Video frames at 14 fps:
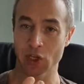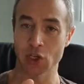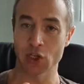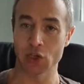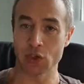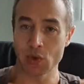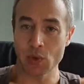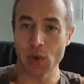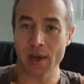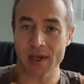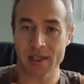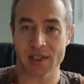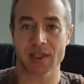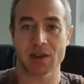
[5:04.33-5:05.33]
you
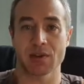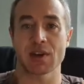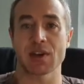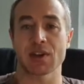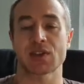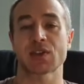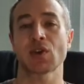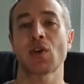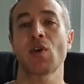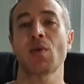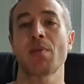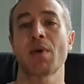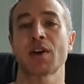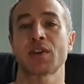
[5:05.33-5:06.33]
excrete so
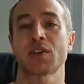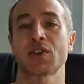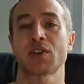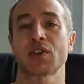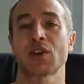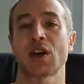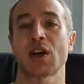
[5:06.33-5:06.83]
much